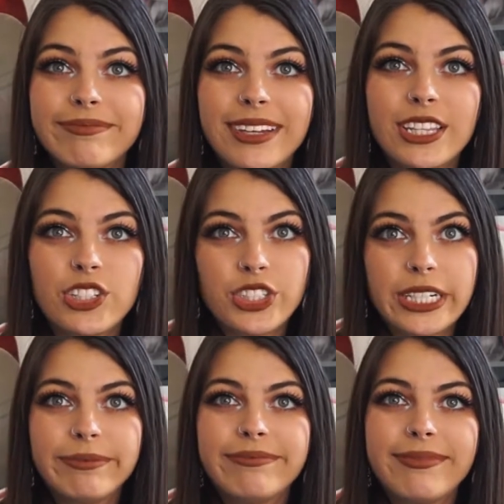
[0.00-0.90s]
in the
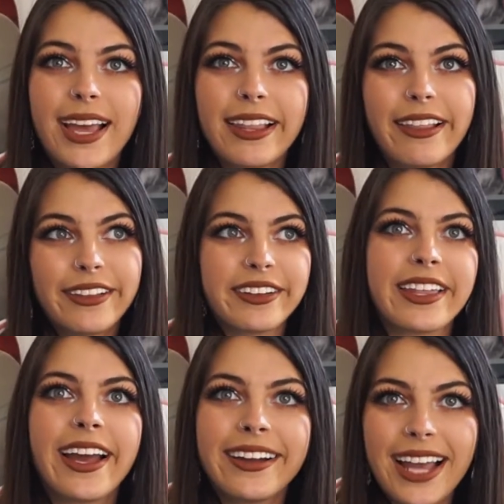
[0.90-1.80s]
dream and then they're
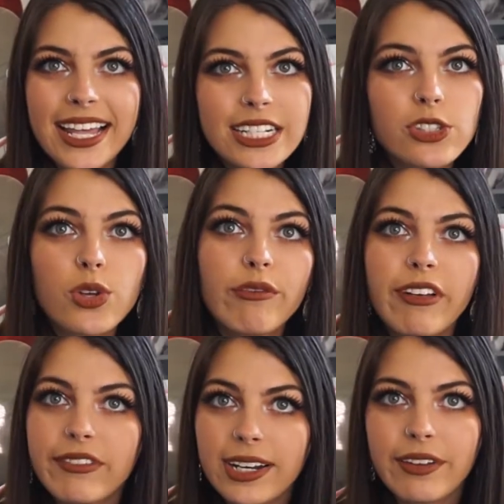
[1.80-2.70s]
there and it's so
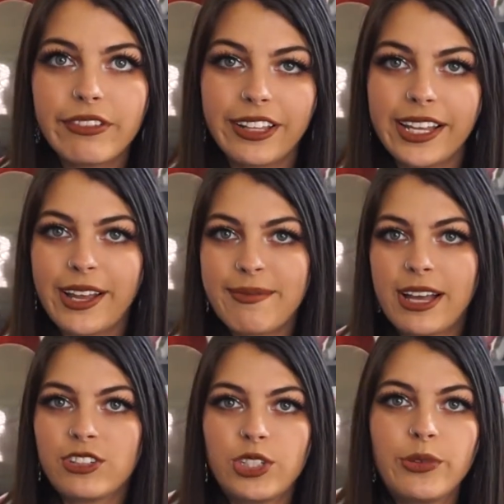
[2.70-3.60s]
vivid I feel like I'm
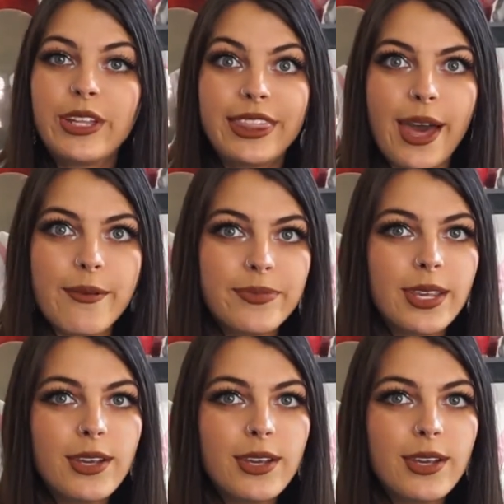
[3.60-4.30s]
actually with them